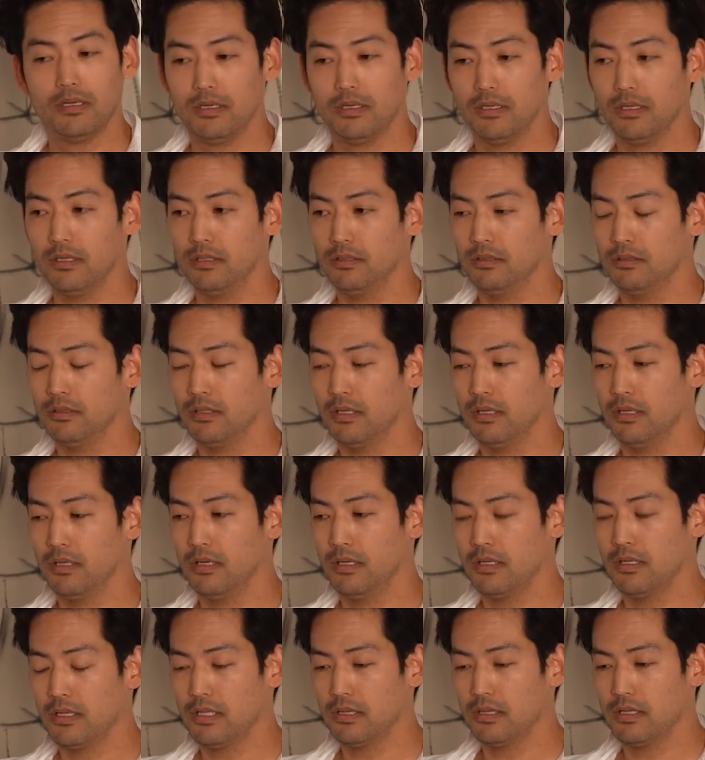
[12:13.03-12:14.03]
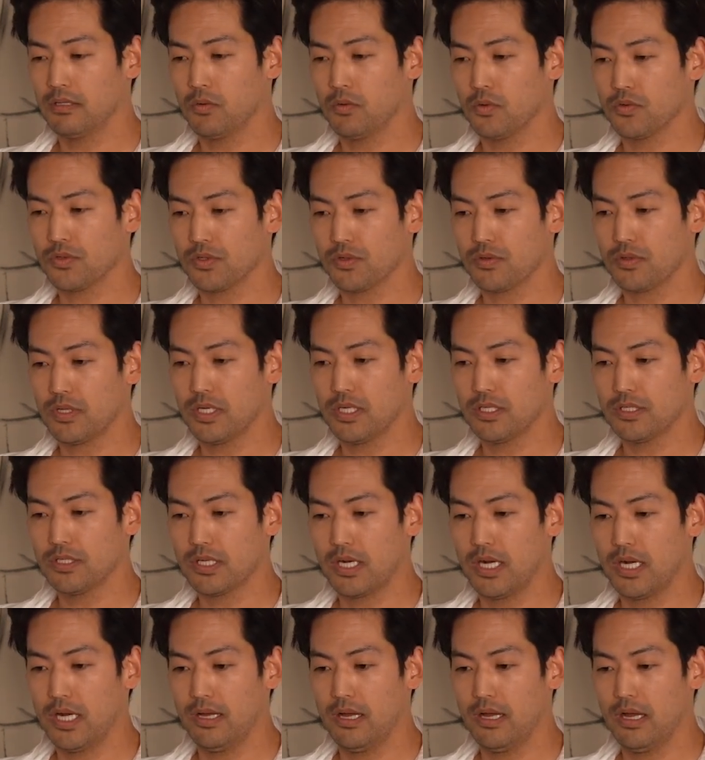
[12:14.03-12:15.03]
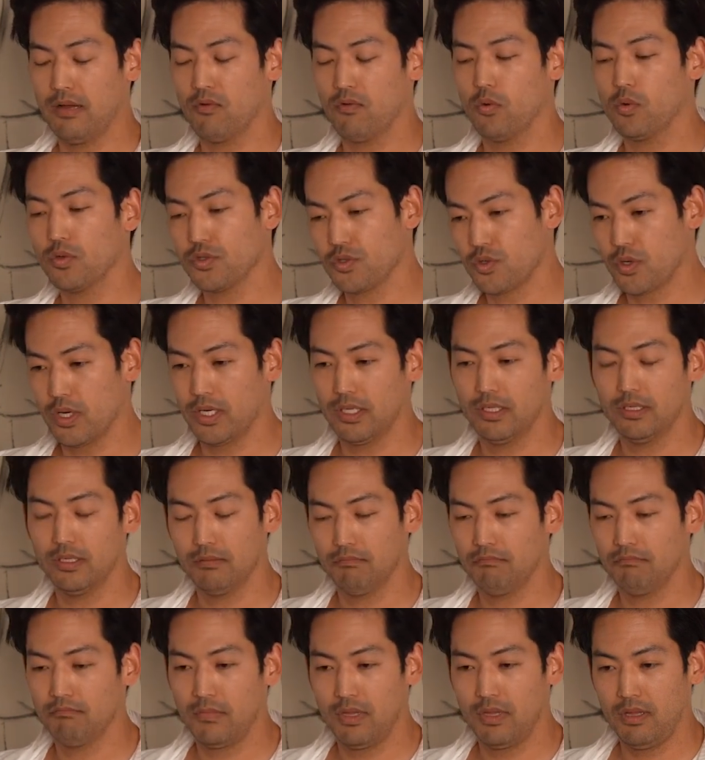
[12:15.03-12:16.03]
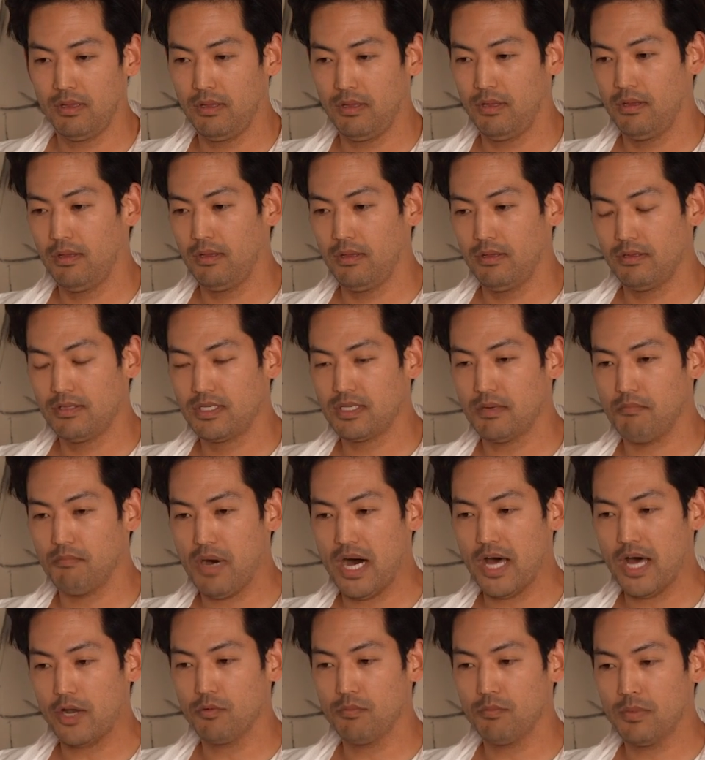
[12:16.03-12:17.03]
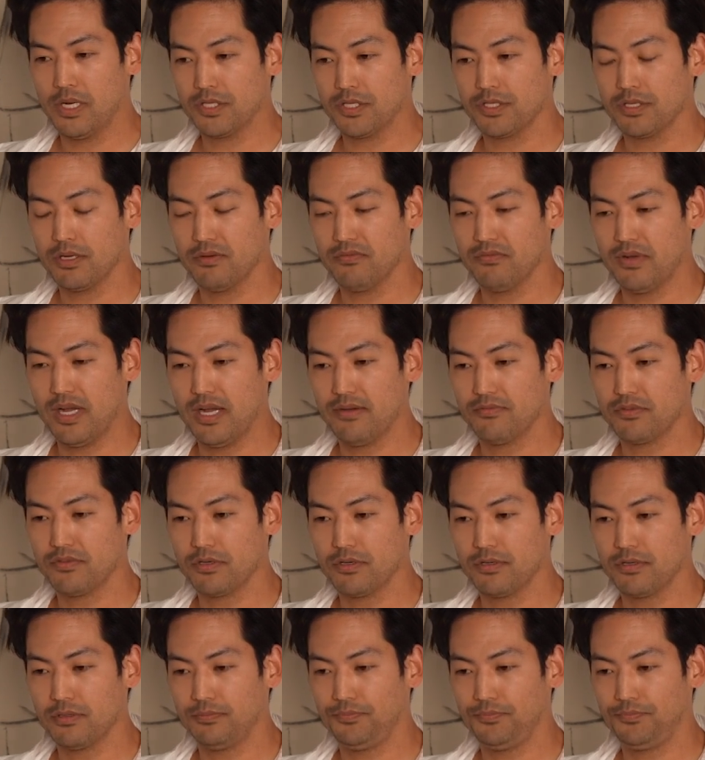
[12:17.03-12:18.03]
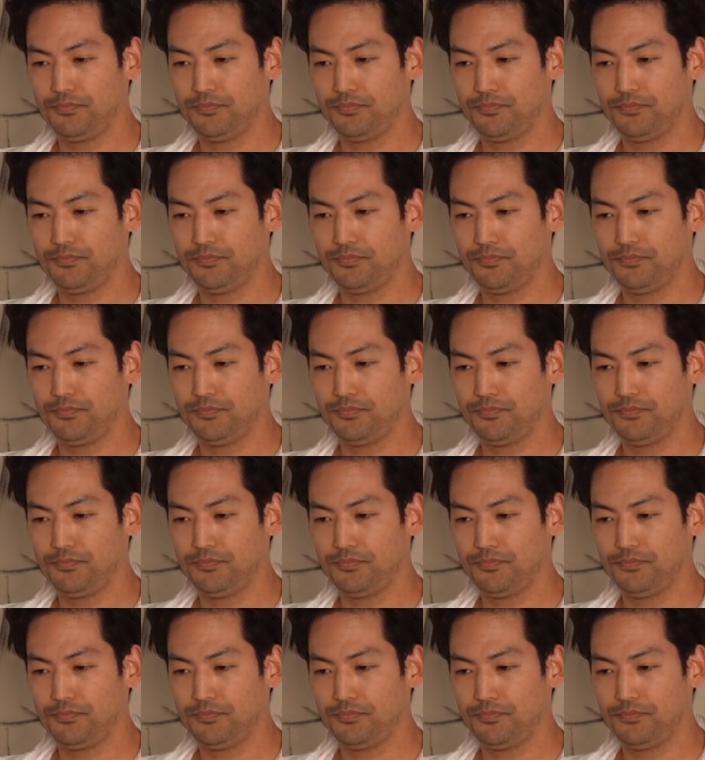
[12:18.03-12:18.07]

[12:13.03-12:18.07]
And I think those are things that I've always tried to model myself after.